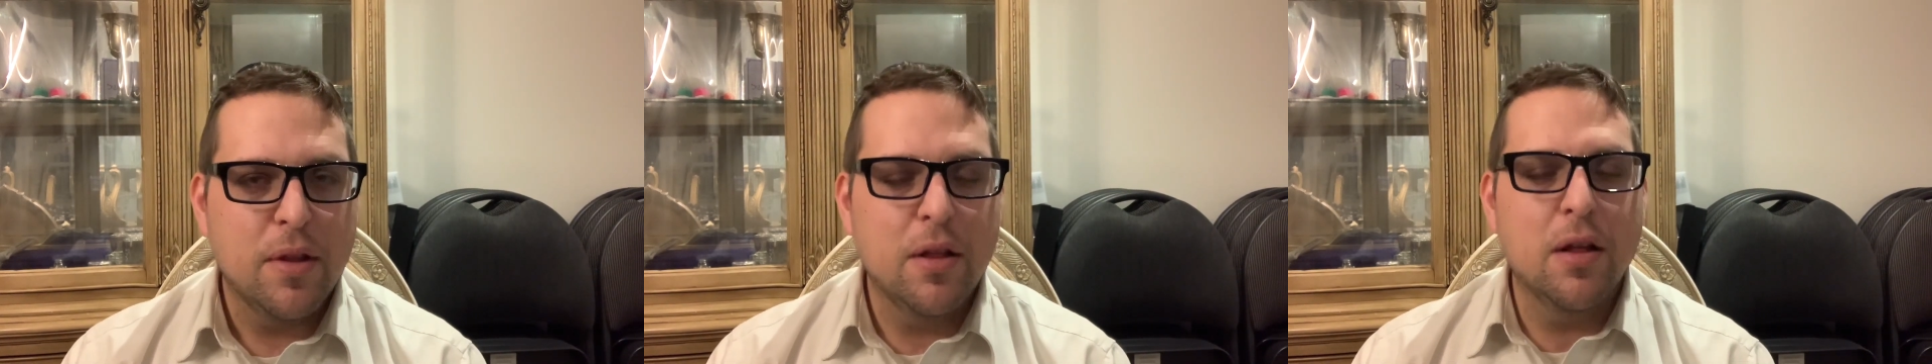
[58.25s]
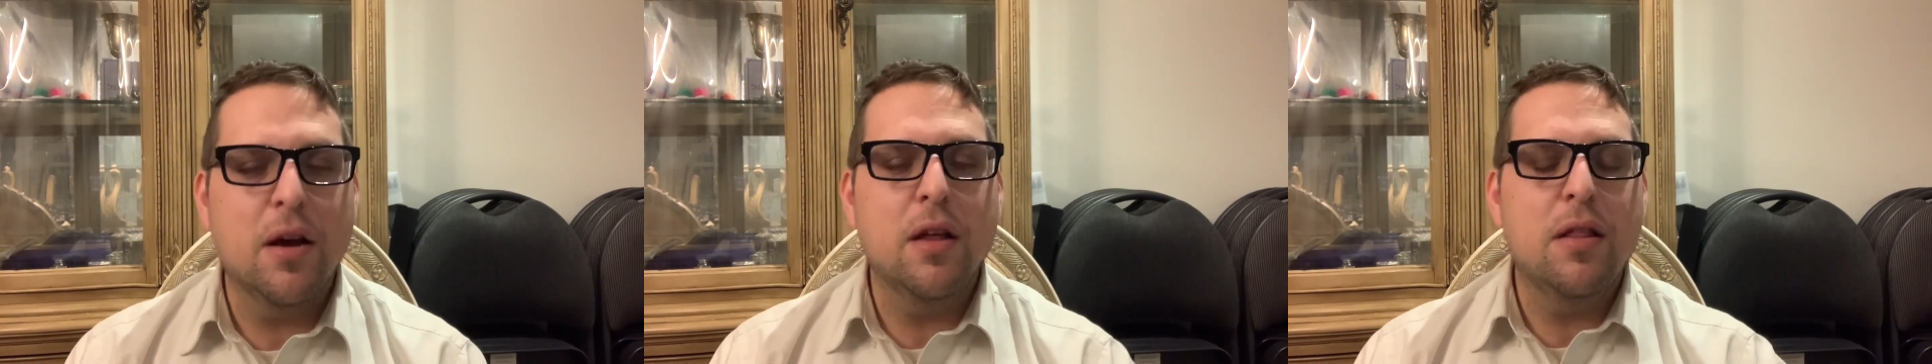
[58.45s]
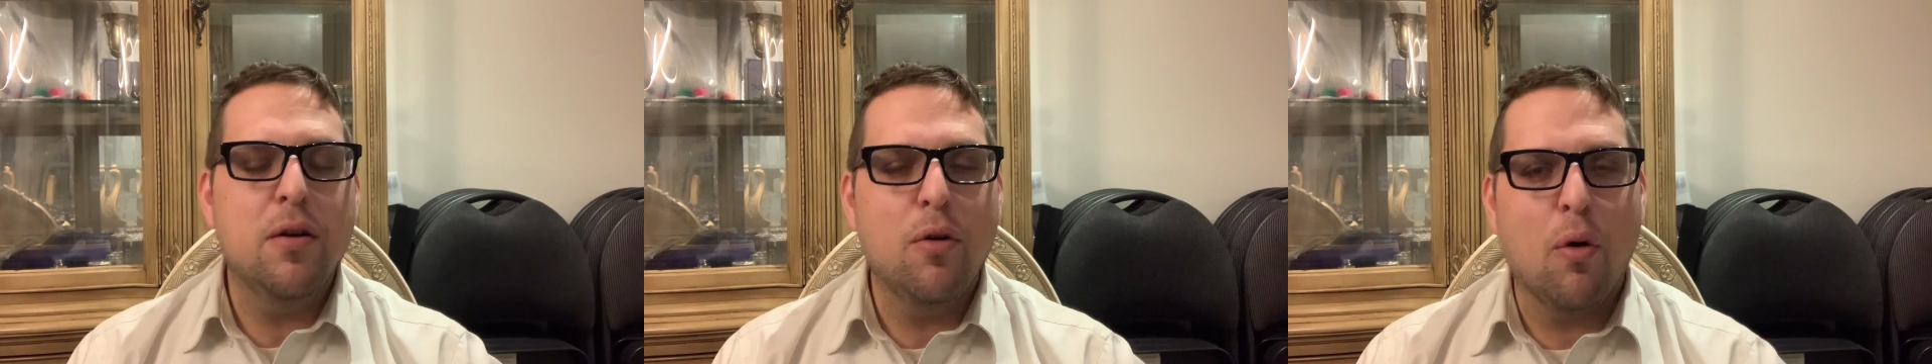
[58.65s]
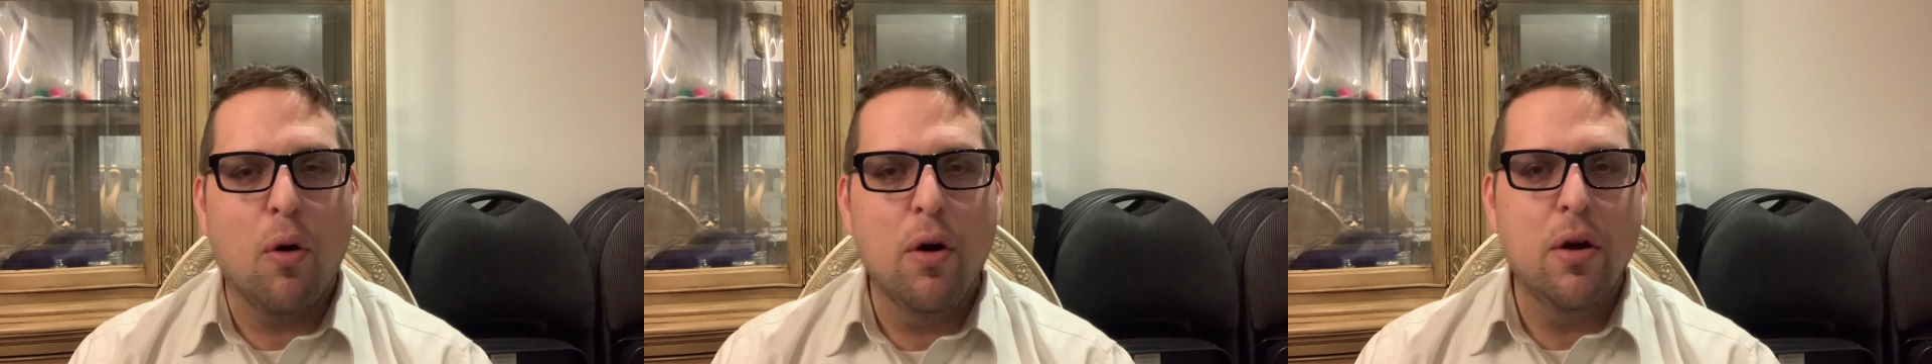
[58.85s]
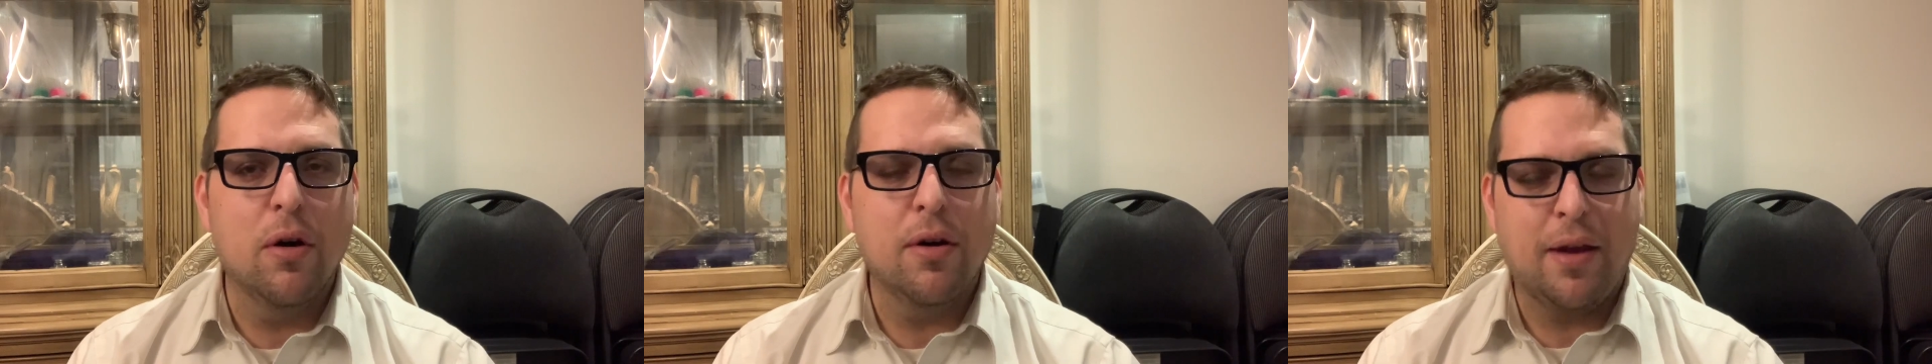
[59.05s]
You look at the
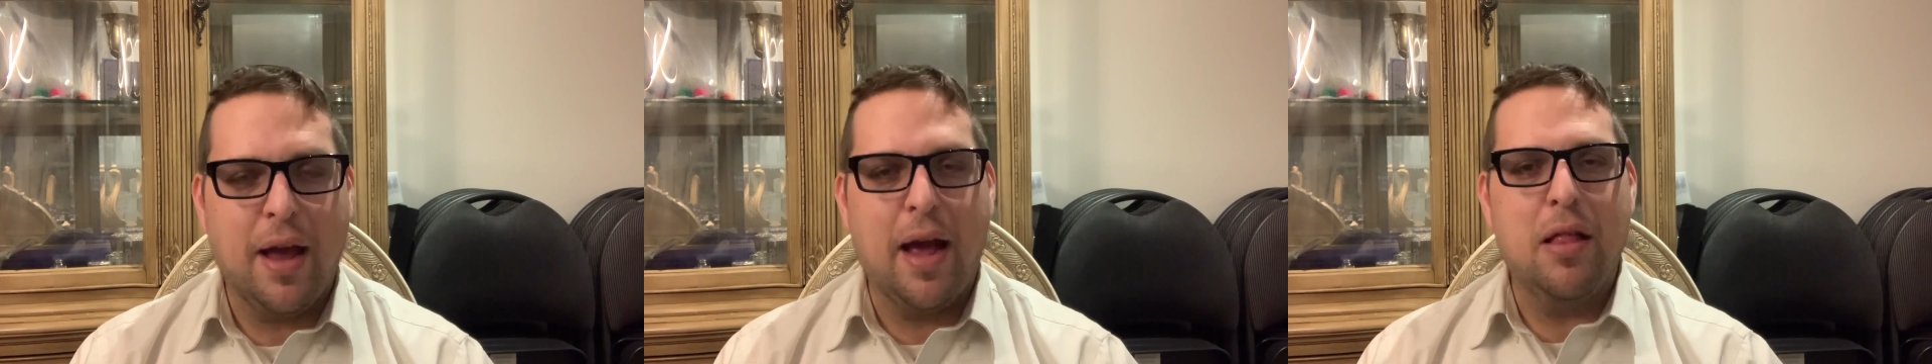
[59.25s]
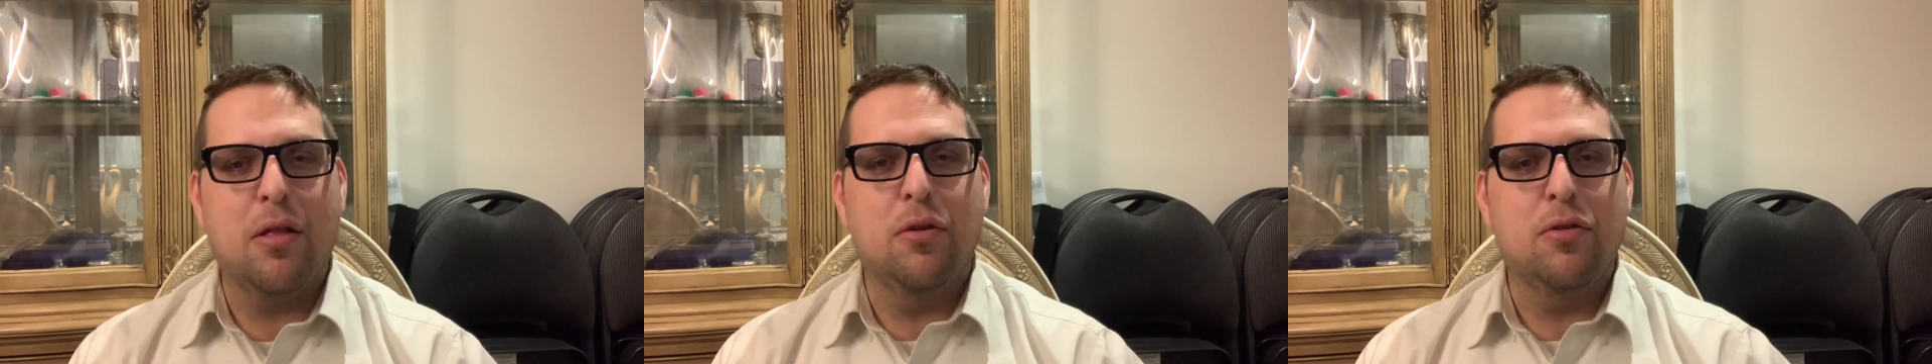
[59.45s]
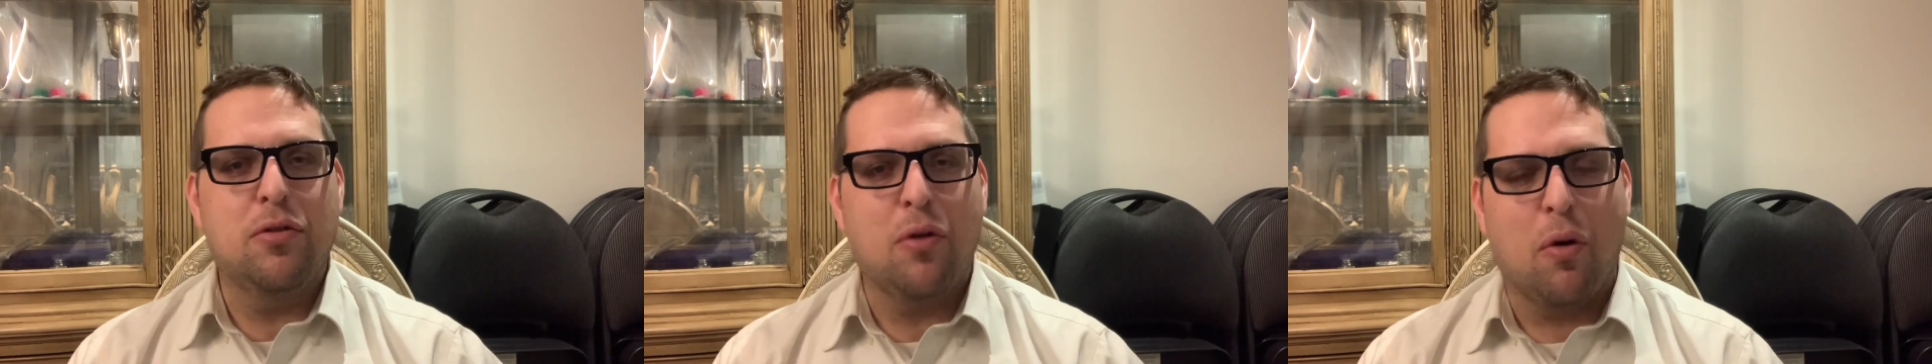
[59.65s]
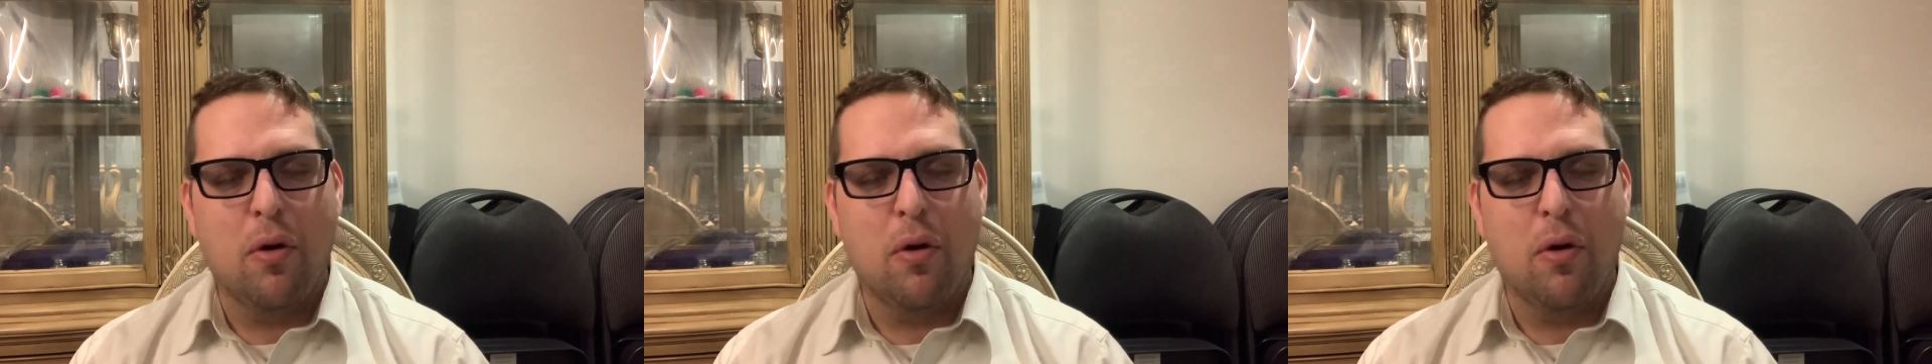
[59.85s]
oil candles,